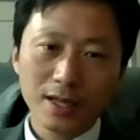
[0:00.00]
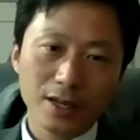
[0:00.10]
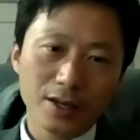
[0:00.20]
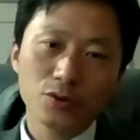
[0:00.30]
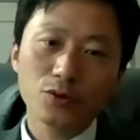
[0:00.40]

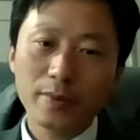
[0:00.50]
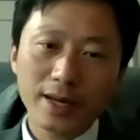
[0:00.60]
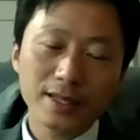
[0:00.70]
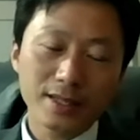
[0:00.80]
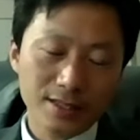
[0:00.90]

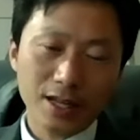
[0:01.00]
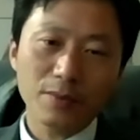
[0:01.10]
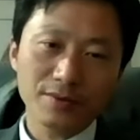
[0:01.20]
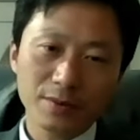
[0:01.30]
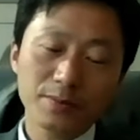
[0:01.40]
Euromoney some
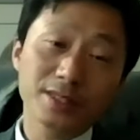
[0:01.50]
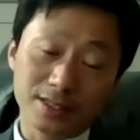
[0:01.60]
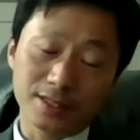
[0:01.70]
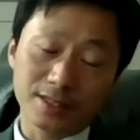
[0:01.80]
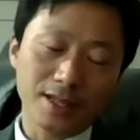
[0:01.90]
of the
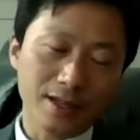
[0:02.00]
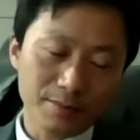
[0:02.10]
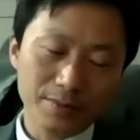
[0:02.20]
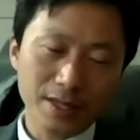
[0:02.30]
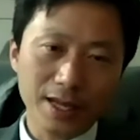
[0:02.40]
business,
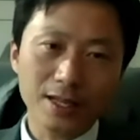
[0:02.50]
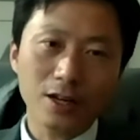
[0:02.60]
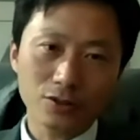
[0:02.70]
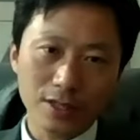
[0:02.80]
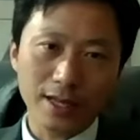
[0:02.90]
maybe like
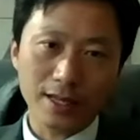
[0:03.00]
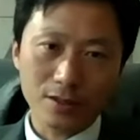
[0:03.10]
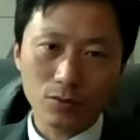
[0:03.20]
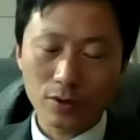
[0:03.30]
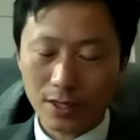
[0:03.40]
also like
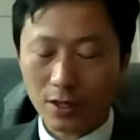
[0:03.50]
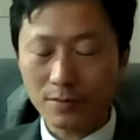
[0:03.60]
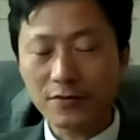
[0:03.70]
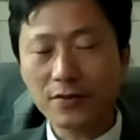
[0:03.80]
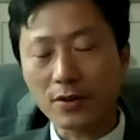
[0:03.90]
the World
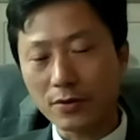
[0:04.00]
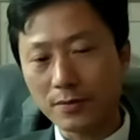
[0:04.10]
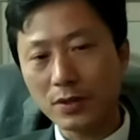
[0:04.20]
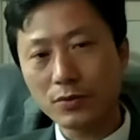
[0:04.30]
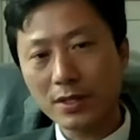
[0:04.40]
Econ
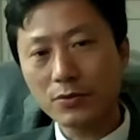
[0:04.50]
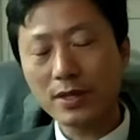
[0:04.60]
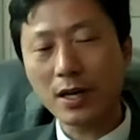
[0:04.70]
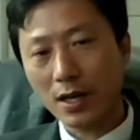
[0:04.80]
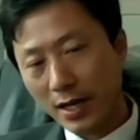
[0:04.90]
Forum.
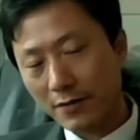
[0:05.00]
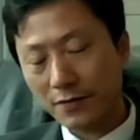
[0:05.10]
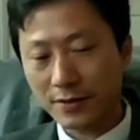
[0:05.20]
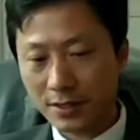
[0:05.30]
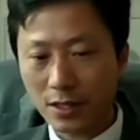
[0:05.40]
We
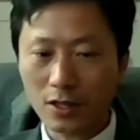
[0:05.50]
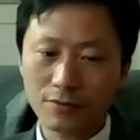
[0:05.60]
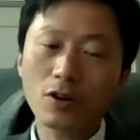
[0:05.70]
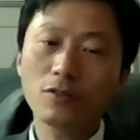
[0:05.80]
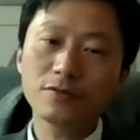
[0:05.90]
have a lot
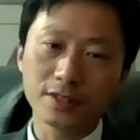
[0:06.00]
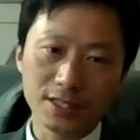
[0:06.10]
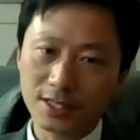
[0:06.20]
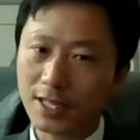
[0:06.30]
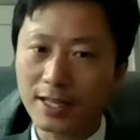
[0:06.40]
of conference
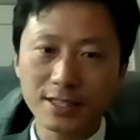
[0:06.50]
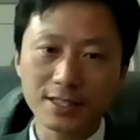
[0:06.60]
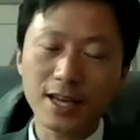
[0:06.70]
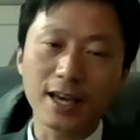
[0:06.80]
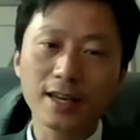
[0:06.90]
just like
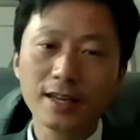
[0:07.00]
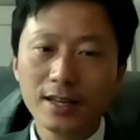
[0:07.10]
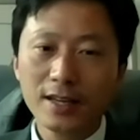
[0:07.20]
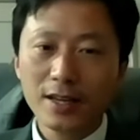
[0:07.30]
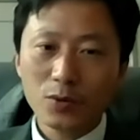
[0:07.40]
today.
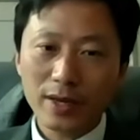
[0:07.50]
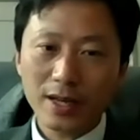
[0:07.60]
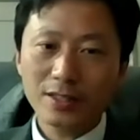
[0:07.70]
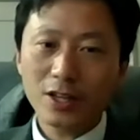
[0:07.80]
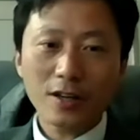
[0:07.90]
We
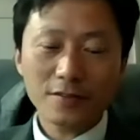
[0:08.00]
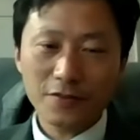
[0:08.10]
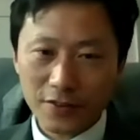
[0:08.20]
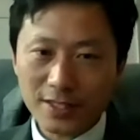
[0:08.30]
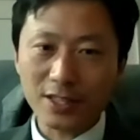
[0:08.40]
are
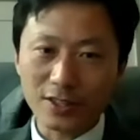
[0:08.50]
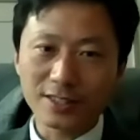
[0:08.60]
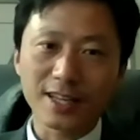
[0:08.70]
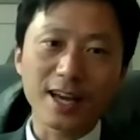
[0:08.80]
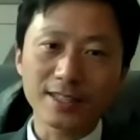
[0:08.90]
not physically
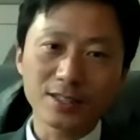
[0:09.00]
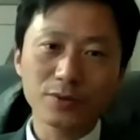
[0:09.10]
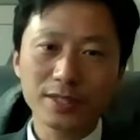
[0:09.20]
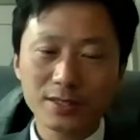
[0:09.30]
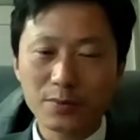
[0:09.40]
together.
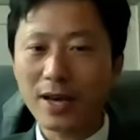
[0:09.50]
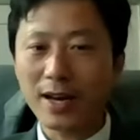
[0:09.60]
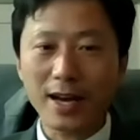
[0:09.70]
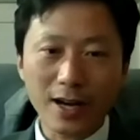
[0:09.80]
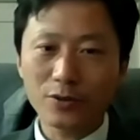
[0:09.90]
We
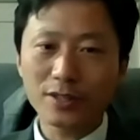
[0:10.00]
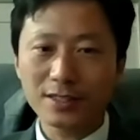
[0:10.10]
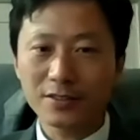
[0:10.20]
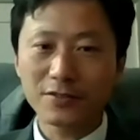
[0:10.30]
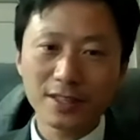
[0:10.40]
spread out in
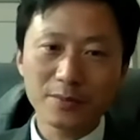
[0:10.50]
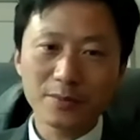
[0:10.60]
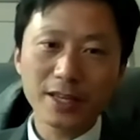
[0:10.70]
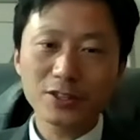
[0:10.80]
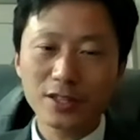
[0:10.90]
different
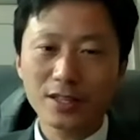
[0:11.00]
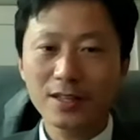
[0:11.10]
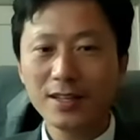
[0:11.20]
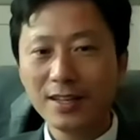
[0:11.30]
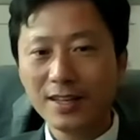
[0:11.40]
major
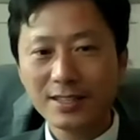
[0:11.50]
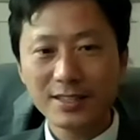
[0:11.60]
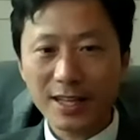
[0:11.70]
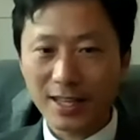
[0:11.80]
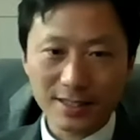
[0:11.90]

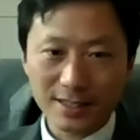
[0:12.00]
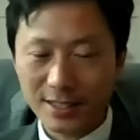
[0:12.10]
cities.